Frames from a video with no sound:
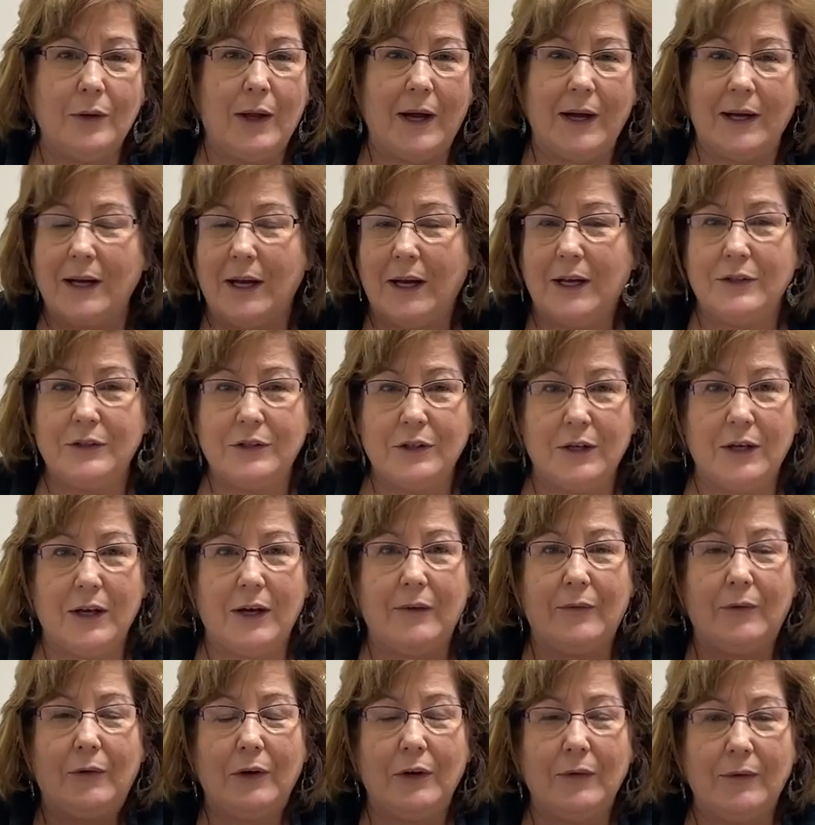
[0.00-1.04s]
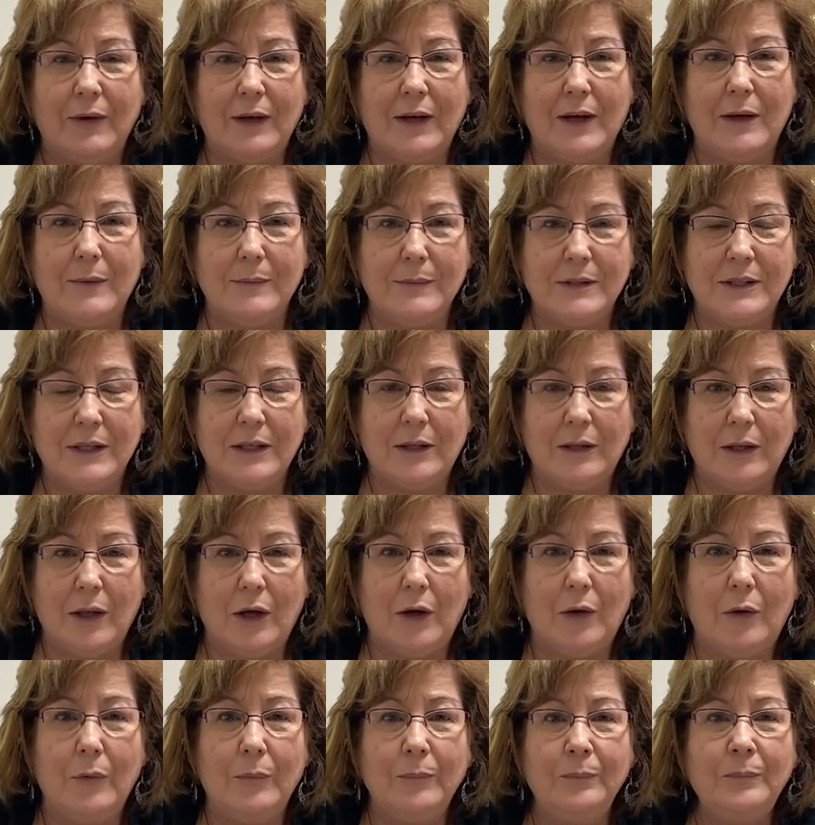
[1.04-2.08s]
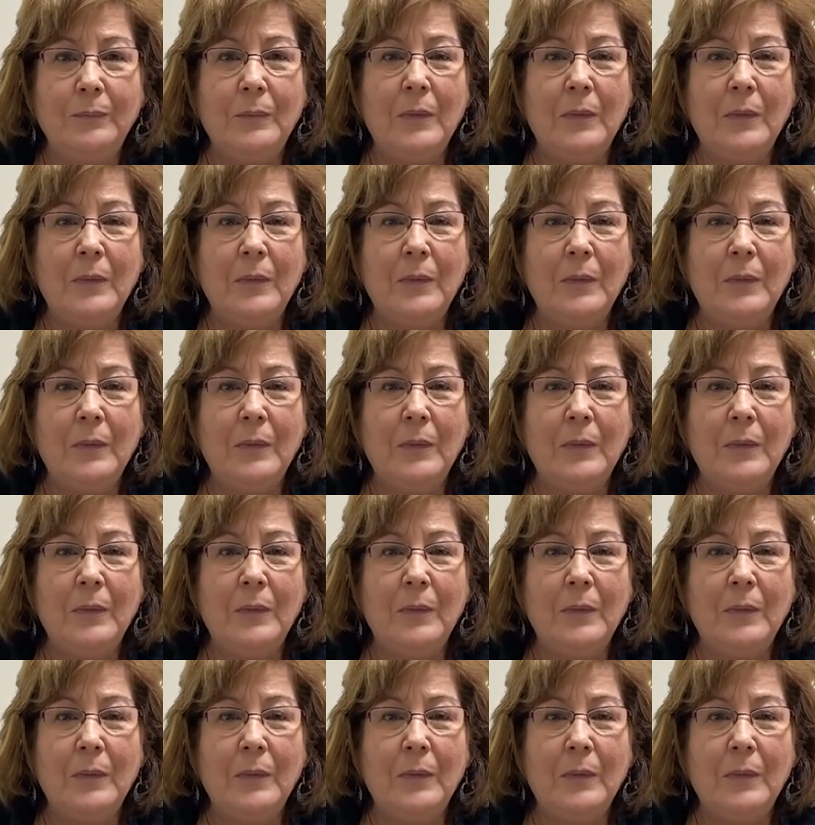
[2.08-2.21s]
I got you covered if it comes in low.